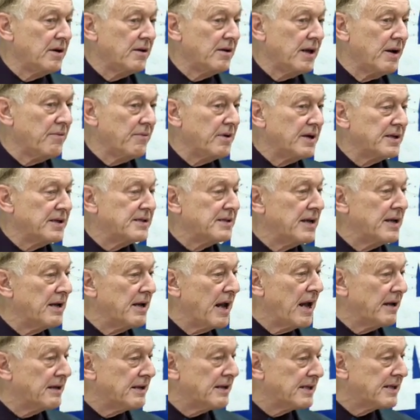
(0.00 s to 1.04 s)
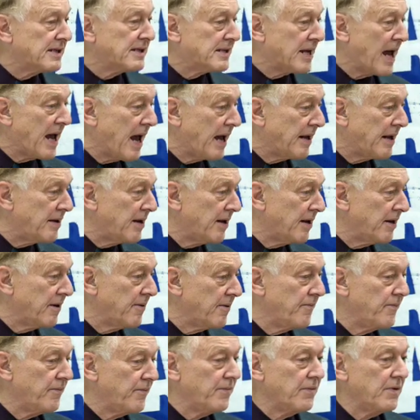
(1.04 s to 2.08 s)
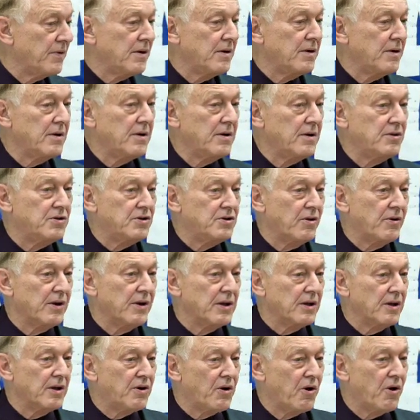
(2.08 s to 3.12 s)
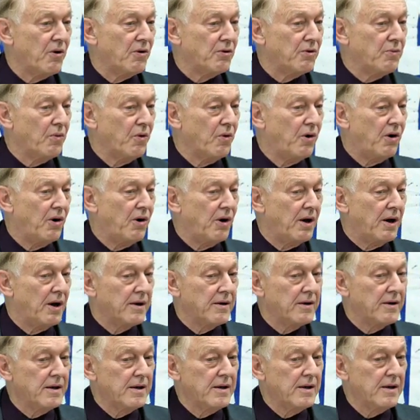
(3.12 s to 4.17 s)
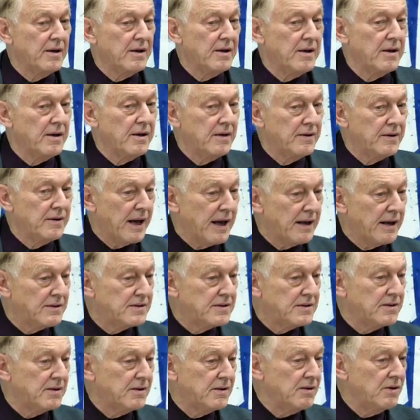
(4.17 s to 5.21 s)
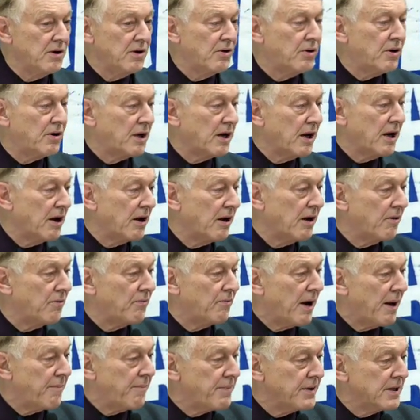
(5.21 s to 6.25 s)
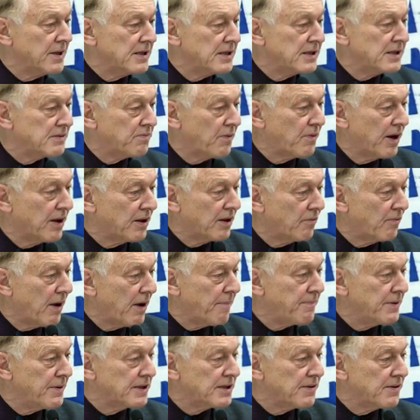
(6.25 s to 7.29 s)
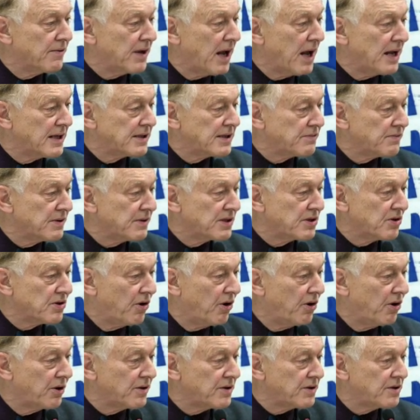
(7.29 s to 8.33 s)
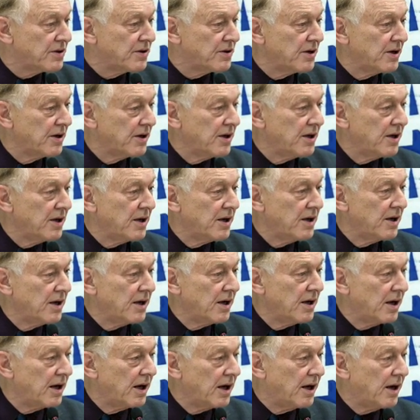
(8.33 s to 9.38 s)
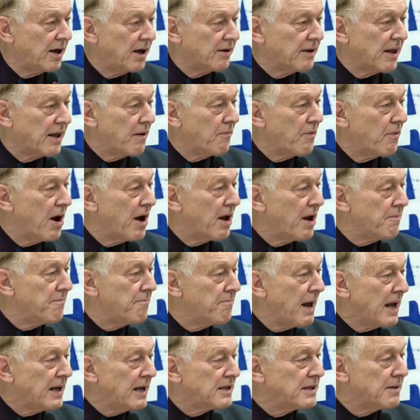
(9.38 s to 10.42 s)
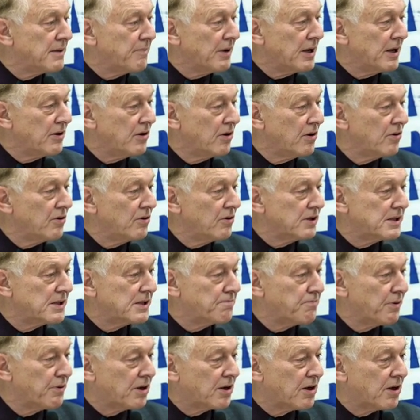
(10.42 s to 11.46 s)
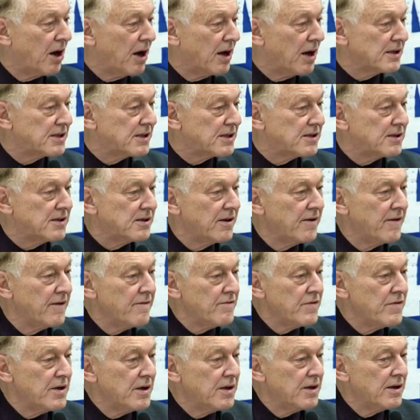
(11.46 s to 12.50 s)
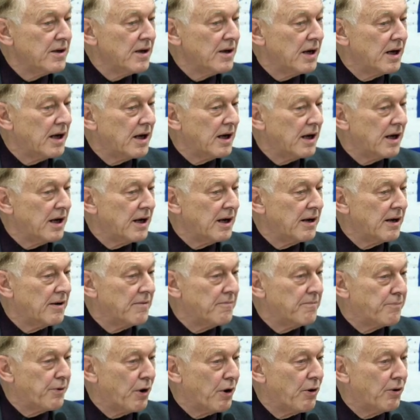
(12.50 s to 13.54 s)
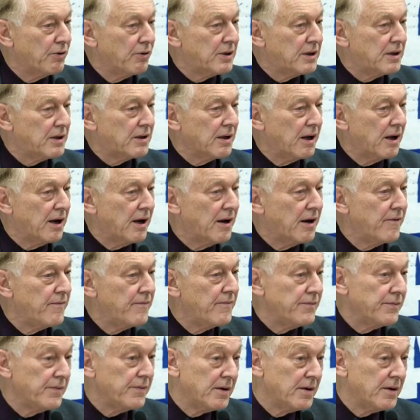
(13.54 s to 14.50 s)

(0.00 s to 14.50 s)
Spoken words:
There was an understanding during the Cold War that nuclear weapons were the weapons of last resort. They weren't meant to be used because both the